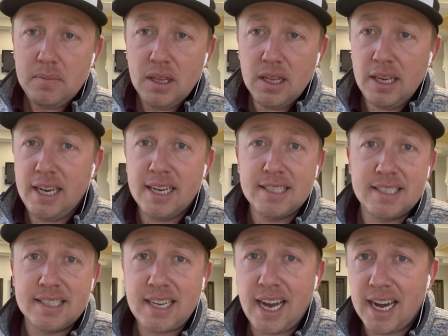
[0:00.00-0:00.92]
He has a
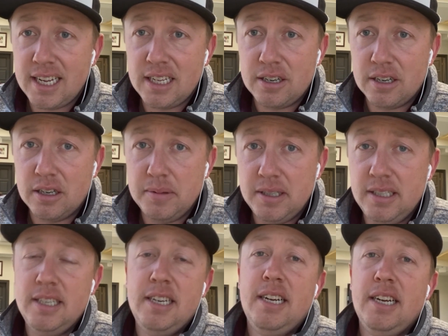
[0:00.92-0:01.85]
Scotty tournament.
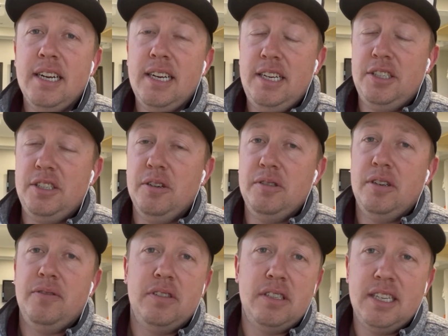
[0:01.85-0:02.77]
He shows
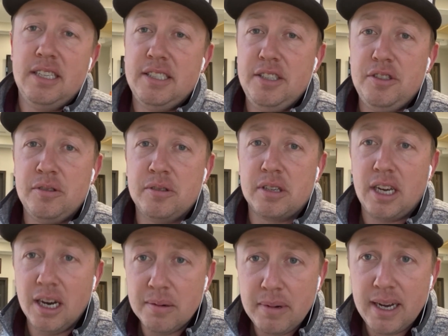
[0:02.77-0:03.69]
up for the Tennessee Junior
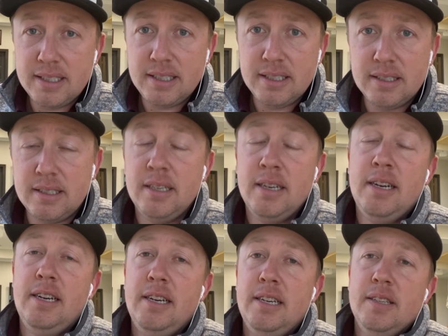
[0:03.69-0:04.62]
Cup matches.
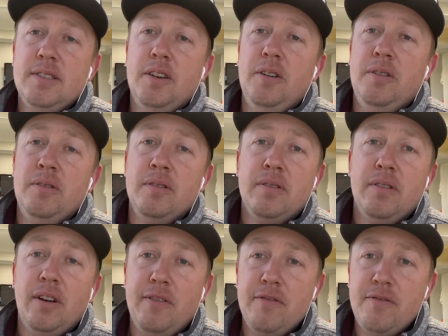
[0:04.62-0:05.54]
So,
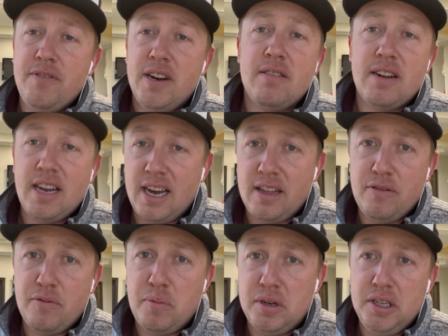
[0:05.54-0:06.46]
a very
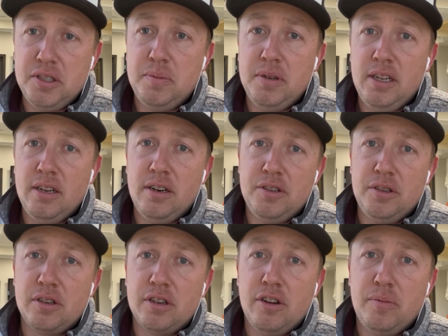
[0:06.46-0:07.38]
active participant in our
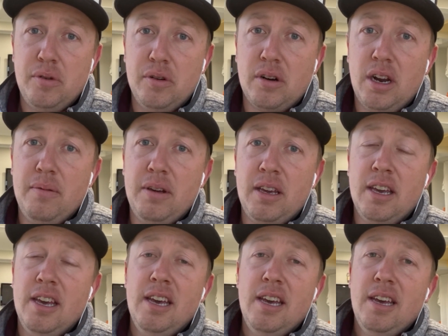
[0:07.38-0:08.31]
junior golf program.
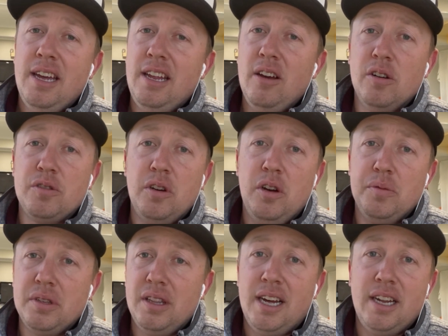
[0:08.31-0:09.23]
He also
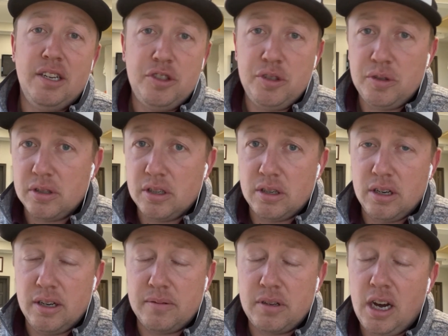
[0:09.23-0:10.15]
helps a lot of junior,
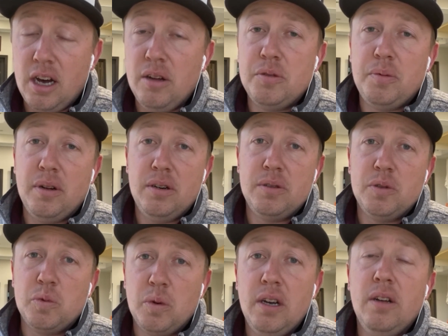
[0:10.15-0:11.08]
college players
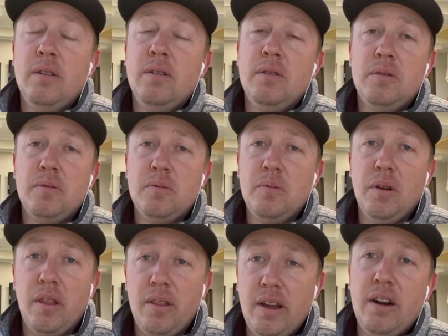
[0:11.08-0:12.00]
as well
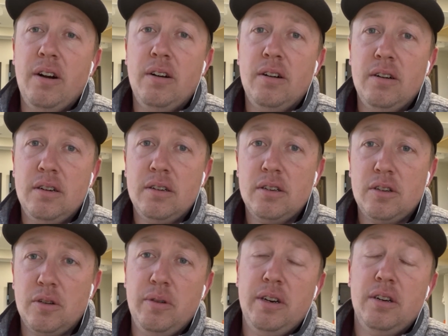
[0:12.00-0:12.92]
with their
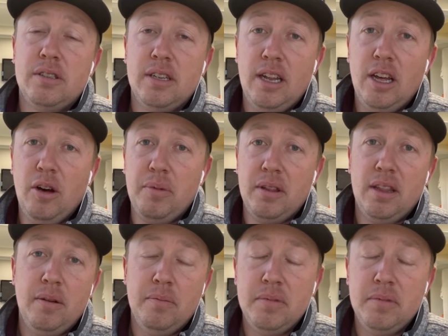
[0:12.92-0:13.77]
careers and helping them